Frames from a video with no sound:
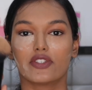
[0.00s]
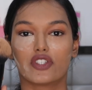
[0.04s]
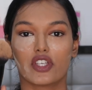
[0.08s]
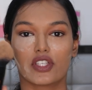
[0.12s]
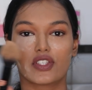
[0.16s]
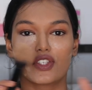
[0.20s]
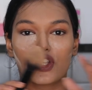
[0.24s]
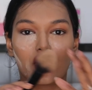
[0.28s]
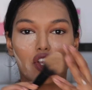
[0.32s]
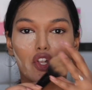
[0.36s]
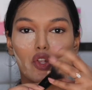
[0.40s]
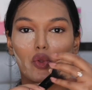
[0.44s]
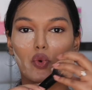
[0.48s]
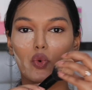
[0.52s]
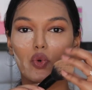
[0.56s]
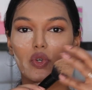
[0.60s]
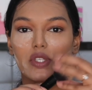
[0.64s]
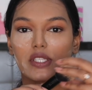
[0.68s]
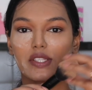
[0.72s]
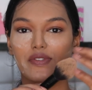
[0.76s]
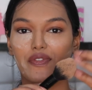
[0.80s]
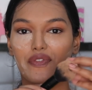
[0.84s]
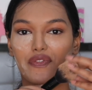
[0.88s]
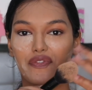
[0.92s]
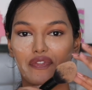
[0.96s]
Just a
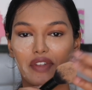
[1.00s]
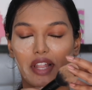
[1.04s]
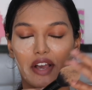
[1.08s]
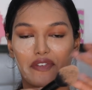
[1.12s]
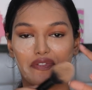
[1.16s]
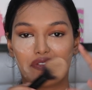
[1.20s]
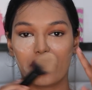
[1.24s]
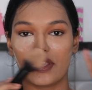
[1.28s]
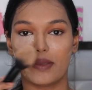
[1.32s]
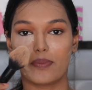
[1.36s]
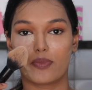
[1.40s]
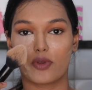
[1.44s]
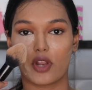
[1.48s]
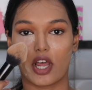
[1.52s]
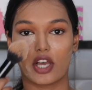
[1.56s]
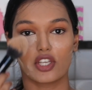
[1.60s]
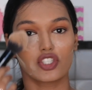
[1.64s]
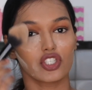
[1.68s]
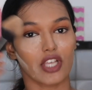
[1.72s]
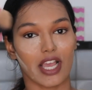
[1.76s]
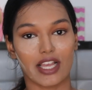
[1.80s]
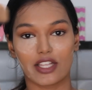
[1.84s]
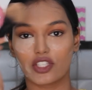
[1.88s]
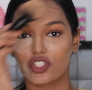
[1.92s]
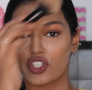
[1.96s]
loose fluffy
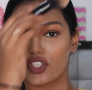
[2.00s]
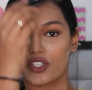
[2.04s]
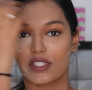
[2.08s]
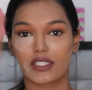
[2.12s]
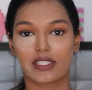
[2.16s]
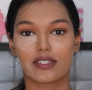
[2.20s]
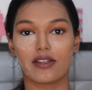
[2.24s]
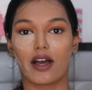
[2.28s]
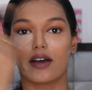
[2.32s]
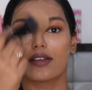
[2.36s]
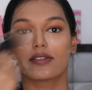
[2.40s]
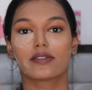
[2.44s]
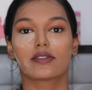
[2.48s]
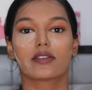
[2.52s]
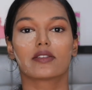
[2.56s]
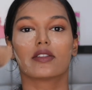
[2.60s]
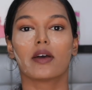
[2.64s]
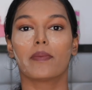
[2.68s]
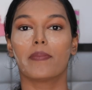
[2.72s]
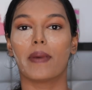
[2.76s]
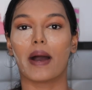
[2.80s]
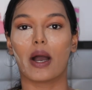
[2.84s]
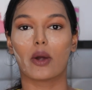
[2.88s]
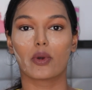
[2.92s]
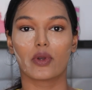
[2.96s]
brush, and just dust
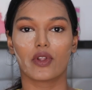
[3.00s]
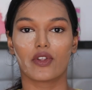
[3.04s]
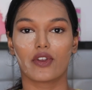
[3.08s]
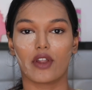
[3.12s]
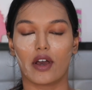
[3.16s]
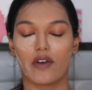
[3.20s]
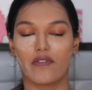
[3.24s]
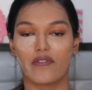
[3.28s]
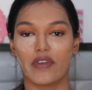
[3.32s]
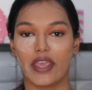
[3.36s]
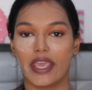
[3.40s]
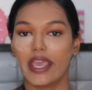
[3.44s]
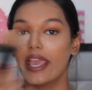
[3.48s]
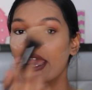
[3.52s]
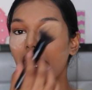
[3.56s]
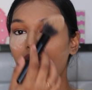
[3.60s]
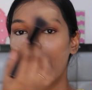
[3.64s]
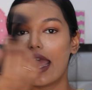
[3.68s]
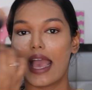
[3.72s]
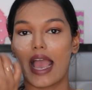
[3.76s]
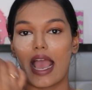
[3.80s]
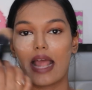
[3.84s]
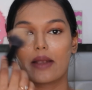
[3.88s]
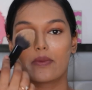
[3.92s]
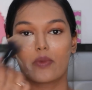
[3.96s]
the powder
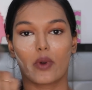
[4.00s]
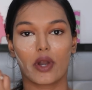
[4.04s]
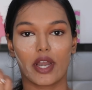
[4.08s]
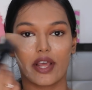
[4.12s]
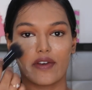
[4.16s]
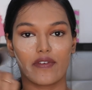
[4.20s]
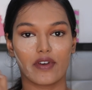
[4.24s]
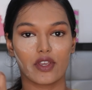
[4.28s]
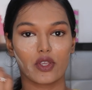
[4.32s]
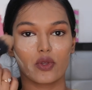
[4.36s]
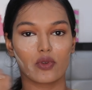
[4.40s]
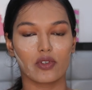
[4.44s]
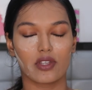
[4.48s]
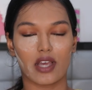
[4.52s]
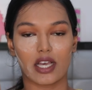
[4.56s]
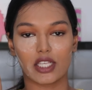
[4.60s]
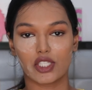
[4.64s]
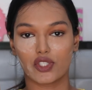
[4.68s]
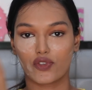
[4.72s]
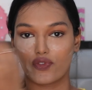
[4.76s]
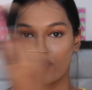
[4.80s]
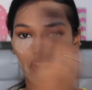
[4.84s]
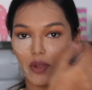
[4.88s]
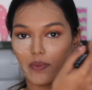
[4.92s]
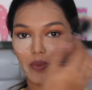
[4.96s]
away, and whatever you
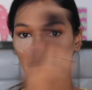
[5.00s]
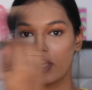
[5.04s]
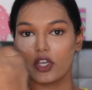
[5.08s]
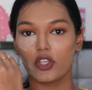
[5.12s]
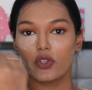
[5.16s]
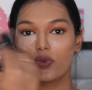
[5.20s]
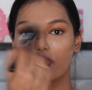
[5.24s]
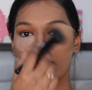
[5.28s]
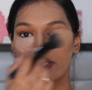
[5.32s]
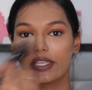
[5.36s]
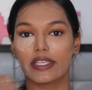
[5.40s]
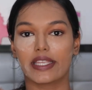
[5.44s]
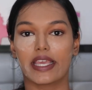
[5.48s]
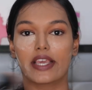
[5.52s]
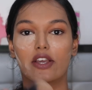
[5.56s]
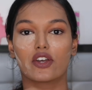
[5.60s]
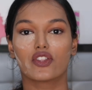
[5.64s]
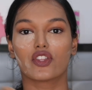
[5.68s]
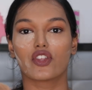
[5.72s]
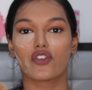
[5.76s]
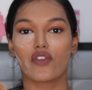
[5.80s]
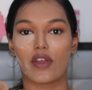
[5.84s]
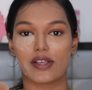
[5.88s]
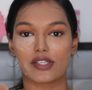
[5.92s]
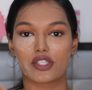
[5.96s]
dust from here you can take
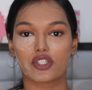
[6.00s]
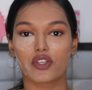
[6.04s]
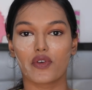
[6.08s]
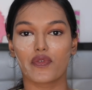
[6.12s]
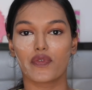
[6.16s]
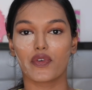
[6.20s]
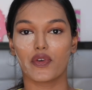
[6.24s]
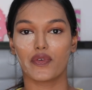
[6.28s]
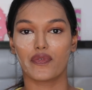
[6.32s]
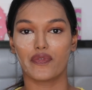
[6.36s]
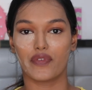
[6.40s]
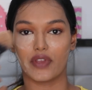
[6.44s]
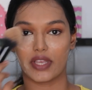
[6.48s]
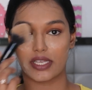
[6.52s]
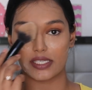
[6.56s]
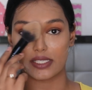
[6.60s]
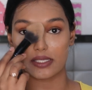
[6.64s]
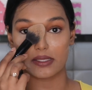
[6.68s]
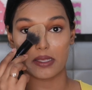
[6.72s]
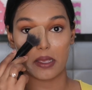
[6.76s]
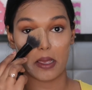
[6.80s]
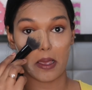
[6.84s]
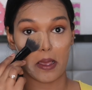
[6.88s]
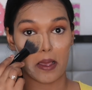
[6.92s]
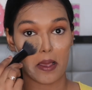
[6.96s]
on the rest of your
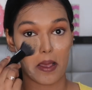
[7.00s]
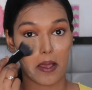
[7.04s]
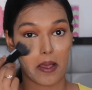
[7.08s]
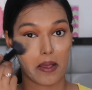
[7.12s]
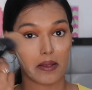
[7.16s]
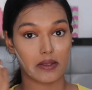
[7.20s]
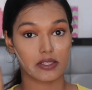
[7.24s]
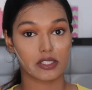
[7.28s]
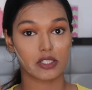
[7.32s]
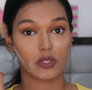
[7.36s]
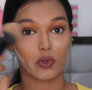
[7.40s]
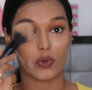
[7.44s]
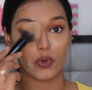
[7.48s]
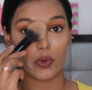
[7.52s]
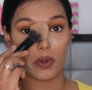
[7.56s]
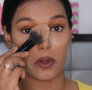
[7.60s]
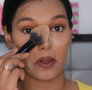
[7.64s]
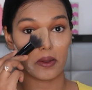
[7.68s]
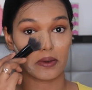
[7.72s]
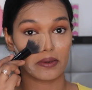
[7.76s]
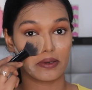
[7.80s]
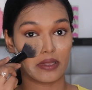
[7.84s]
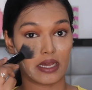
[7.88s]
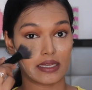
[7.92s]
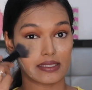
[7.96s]
face.
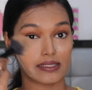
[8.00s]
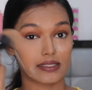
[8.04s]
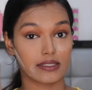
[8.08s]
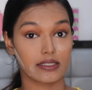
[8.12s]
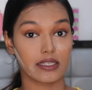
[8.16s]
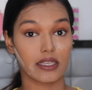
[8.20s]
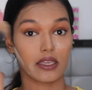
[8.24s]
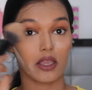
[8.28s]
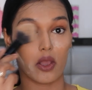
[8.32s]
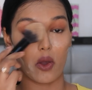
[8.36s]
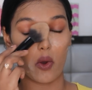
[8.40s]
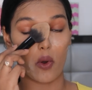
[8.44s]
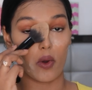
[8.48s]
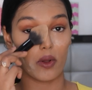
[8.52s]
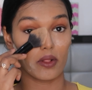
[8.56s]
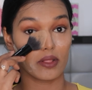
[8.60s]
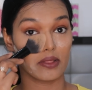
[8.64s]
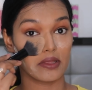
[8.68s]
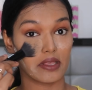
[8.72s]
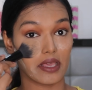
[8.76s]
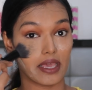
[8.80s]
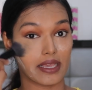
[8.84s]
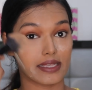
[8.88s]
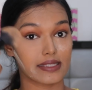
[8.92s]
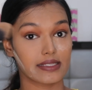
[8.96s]
So dusting
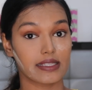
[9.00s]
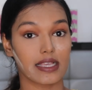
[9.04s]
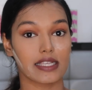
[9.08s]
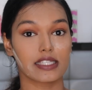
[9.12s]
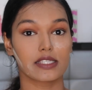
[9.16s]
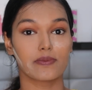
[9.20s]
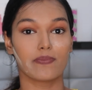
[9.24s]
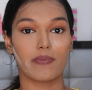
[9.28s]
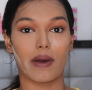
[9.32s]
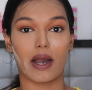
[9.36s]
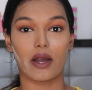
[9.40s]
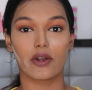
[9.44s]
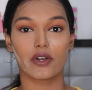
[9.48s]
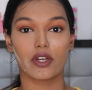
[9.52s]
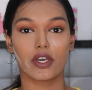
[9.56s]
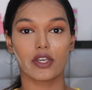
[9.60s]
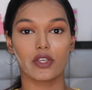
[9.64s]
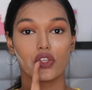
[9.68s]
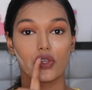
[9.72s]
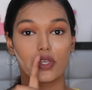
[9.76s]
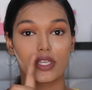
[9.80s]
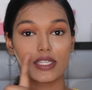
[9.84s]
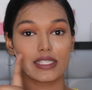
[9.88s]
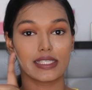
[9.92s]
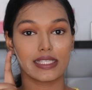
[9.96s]
all the excess powder,
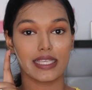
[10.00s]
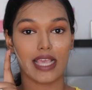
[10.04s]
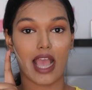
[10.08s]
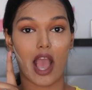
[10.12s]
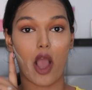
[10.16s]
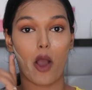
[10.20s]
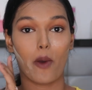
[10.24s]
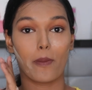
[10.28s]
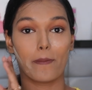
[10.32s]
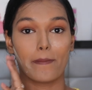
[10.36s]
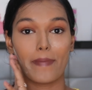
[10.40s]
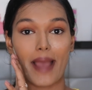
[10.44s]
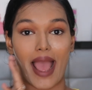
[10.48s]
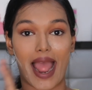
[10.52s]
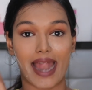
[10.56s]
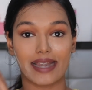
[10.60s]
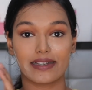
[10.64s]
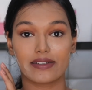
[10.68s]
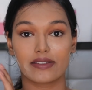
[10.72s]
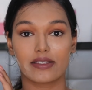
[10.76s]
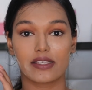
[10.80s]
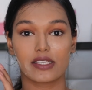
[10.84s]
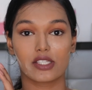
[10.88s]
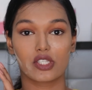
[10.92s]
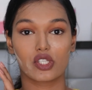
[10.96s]
you can see how
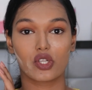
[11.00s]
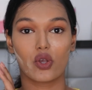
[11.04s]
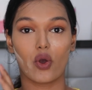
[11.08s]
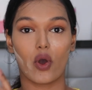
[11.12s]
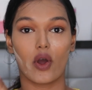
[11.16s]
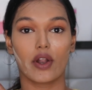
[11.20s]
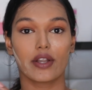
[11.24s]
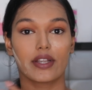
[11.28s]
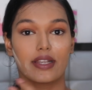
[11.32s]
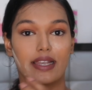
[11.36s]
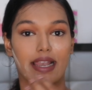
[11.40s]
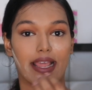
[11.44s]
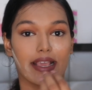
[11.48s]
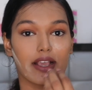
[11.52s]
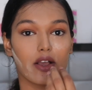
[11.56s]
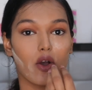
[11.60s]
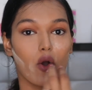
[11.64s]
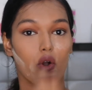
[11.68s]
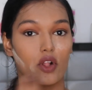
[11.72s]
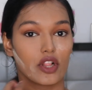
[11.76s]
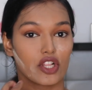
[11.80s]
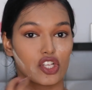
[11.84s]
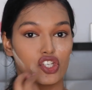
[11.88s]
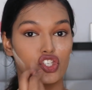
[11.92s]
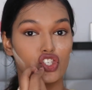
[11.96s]
matte this got, like
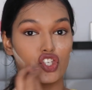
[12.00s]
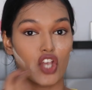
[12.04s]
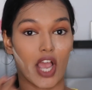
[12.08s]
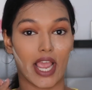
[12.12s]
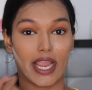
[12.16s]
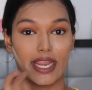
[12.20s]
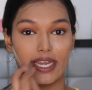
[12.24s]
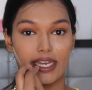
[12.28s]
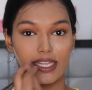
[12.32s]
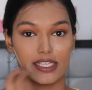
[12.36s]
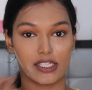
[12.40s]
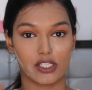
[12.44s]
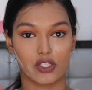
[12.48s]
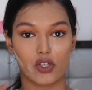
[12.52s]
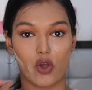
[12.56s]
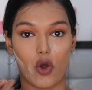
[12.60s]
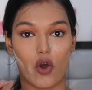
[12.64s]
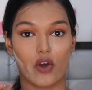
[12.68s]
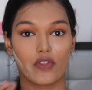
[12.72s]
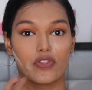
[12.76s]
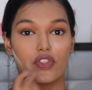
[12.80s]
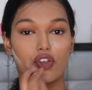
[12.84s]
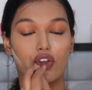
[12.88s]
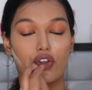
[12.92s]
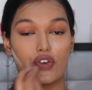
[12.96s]
all the shine is
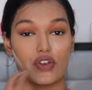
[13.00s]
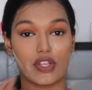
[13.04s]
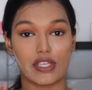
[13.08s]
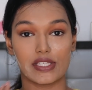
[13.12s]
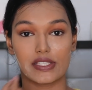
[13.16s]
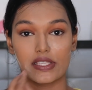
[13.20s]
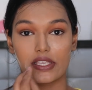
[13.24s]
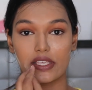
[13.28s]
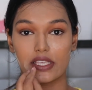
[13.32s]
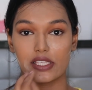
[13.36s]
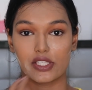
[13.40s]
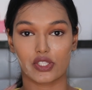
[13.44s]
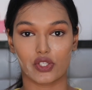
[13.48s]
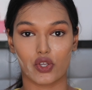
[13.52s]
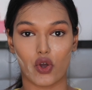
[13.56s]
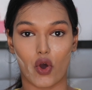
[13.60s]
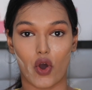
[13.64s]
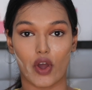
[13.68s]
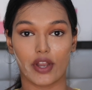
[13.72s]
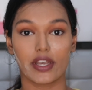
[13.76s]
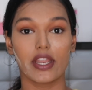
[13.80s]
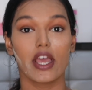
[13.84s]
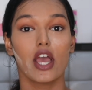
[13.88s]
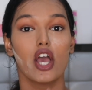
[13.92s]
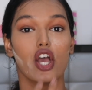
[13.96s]
gone, the creasing is
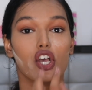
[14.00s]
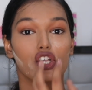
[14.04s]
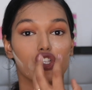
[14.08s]
gone,